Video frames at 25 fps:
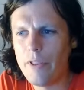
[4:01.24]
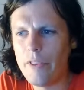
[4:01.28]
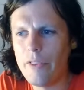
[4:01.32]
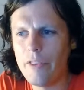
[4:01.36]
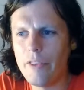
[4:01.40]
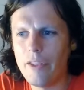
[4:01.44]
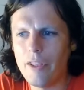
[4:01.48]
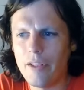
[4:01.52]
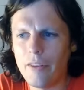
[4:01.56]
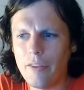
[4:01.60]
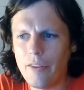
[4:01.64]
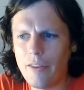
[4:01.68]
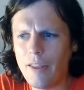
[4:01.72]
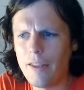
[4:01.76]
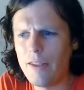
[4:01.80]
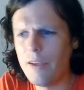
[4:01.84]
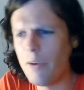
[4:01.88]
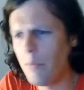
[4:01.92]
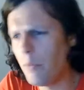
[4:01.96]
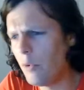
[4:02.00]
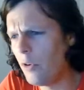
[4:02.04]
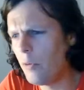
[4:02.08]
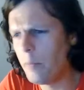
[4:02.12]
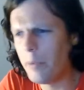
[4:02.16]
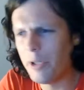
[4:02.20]
I think
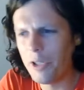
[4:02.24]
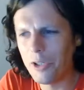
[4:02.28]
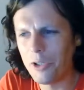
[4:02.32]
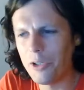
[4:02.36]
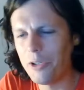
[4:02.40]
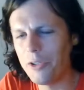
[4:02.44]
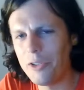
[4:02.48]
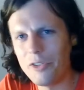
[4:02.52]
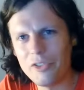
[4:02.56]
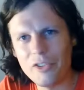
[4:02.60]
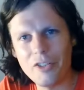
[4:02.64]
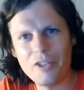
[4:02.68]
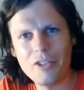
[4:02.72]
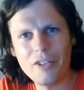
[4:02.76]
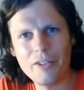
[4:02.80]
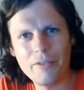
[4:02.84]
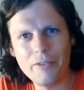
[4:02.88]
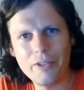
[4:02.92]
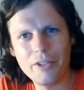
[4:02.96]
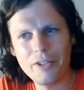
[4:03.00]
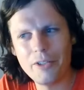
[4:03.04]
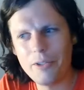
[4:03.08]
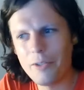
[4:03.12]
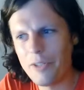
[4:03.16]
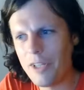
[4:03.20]
that it will have been a good
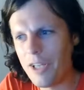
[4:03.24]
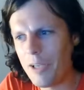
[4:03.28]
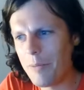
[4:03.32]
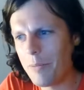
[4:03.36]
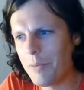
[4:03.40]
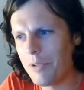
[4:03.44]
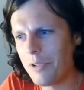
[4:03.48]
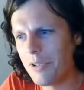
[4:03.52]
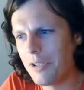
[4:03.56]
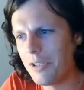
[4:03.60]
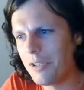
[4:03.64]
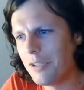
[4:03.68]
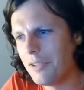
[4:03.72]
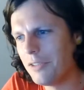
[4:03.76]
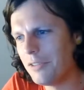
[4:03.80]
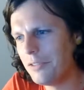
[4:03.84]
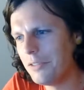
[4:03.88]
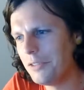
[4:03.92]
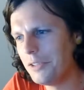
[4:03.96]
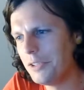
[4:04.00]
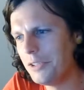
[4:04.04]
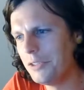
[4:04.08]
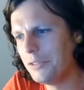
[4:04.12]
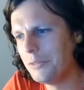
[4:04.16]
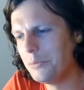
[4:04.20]
decision if I do that, but
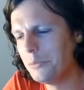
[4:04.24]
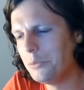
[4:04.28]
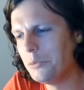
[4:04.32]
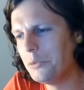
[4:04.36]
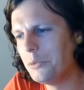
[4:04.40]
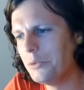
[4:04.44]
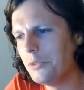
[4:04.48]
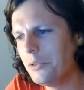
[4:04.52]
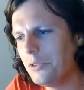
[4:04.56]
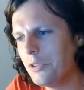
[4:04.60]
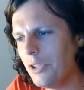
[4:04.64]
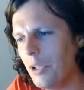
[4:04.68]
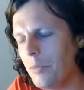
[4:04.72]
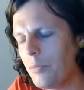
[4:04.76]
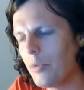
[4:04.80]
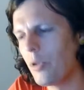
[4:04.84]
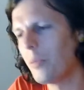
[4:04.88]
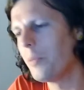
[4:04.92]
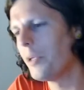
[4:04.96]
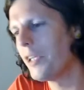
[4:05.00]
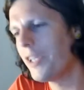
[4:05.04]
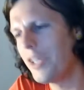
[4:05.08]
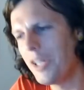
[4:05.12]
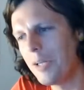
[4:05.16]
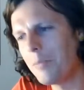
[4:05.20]

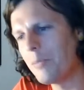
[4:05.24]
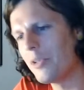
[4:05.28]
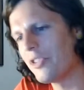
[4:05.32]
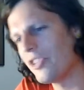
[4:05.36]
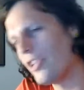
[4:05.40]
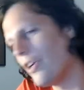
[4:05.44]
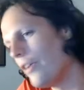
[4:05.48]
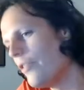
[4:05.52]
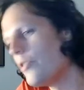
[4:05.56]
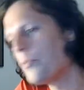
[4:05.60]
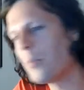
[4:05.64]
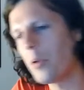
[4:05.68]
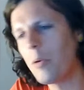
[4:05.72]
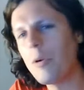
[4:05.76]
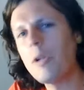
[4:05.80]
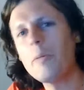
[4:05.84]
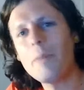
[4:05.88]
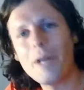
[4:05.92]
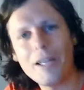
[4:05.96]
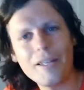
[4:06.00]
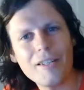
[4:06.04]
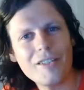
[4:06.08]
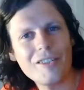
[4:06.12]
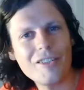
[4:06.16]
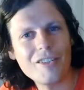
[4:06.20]
I'm probably kidding myself. It was
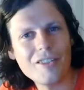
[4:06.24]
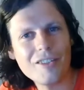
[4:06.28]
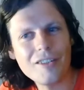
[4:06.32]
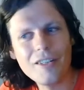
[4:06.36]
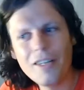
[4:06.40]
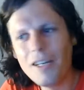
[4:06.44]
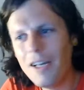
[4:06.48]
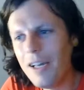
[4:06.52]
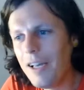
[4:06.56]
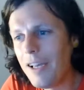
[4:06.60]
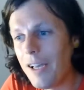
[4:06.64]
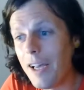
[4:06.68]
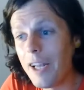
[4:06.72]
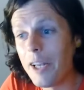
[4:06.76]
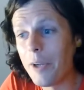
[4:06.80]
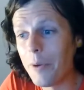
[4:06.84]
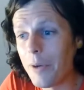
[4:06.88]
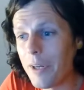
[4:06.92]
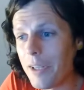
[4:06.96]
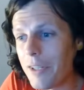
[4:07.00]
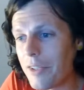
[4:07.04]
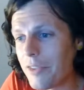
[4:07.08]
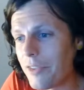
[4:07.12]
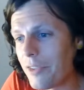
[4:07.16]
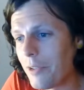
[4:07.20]
probably a bad decision.
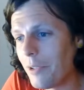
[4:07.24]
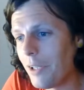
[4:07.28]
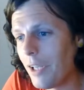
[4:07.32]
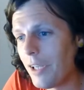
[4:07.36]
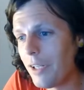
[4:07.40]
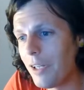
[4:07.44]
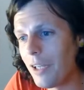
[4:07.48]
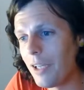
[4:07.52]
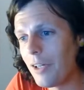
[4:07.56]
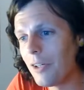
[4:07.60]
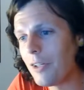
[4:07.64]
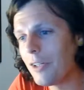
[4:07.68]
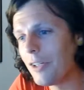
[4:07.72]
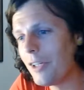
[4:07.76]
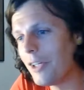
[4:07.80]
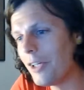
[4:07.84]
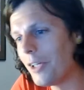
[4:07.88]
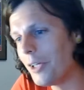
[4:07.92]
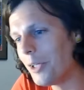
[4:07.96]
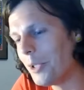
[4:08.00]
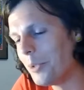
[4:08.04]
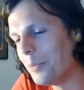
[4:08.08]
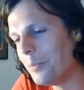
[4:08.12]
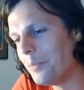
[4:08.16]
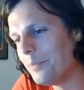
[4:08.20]
Anyway, it's too late now.
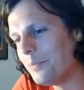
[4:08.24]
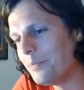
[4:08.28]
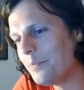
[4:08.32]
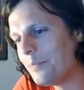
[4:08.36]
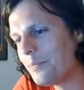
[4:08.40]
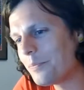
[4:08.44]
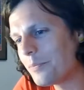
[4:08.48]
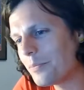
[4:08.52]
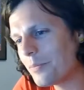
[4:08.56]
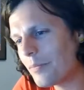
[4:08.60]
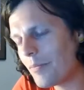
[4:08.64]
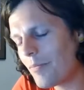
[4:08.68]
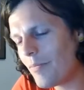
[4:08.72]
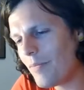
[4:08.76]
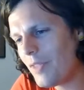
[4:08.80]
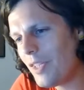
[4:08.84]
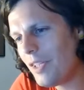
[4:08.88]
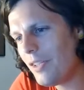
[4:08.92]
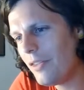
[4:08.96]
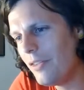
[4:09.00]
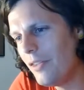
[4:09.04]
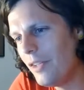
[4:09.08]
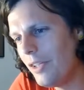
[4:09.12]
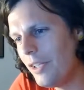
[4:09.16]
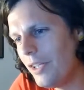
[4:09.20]
Um,
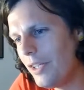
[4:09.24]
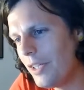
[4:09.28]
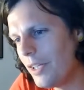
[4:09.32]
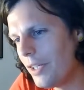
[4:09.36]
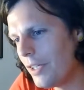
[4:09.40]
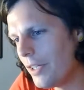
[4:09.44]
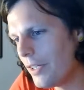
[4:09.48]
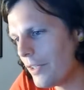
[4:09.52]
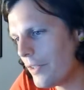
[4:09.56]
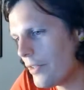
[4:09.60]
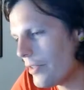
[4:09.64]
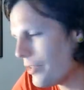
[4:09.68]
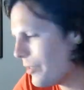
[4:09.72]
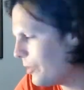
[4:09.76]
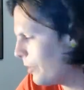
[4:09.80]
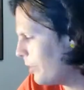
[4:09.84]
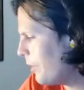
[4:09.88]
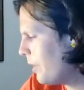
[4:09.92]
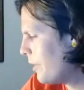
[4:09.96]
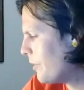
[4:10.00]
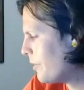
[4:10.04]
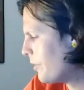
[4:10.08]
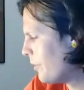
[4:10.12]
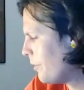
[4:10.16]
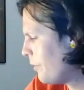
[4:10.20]
the, uh, the
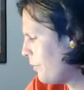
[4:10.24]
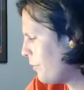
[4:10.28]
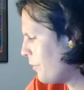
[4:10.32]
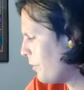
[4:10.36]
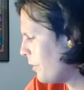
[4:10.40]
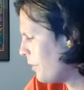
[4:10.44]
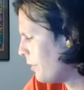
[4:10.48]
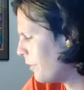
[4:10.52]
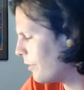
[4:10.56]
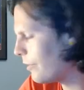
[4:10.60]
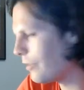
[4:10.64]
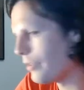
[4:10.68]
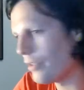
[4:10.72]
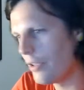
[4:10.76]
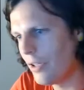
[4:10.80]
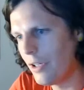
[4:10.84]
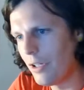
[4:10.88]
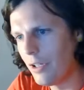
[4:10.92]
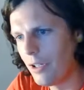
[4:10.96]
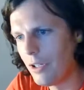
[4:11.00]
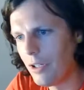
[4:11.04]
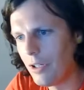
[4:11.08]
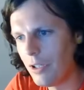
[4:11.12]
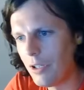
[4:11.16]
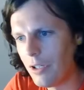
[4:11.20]
sockets on the front
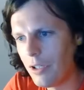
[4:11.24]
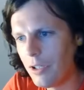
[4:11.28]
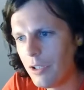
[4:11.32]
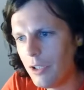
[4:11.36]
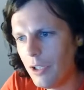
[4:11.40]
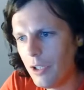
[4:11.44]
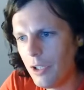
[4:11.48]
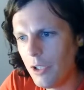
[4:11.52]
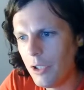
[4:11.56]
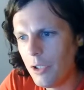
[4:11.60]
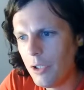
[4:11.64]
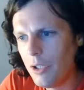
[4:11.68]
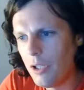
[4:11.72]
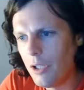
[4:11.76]
are